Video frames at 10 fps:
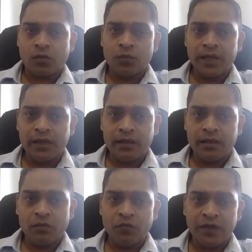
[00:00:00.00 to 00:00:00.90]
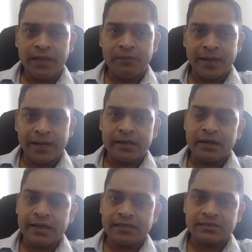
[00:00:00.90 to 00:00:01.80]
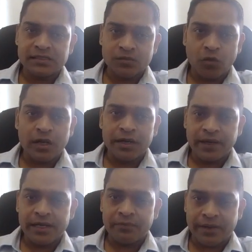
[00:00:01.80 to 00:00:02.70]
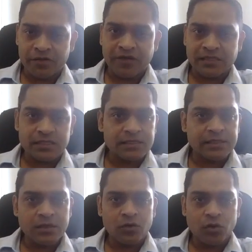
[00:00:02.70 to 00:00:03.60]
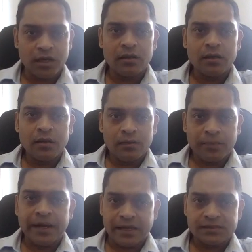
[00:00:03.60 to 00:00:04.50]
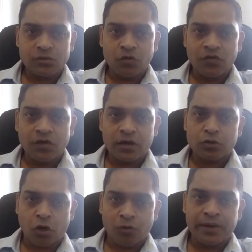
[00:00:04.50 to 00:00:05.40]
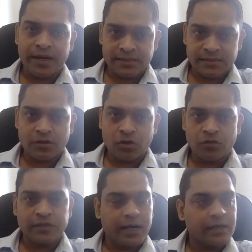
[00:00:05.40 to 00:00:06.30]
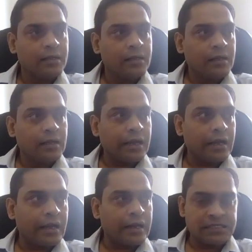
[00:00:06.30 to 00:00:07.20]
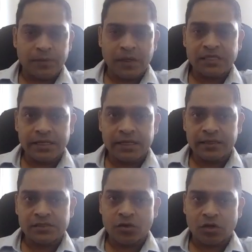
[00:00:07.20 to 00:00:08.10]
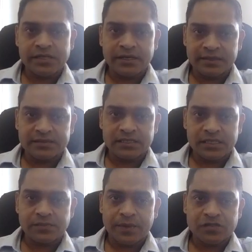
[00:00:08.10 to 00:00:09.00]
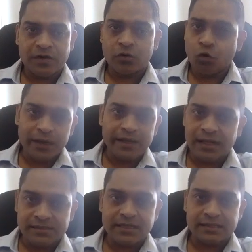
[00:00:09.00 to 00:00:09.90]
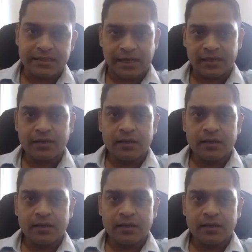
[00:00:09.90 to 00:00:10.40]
We patronize the small and medium manufacturers and the local brands over top brands and all of that, especially in this grocery and essential space where nobody else does that.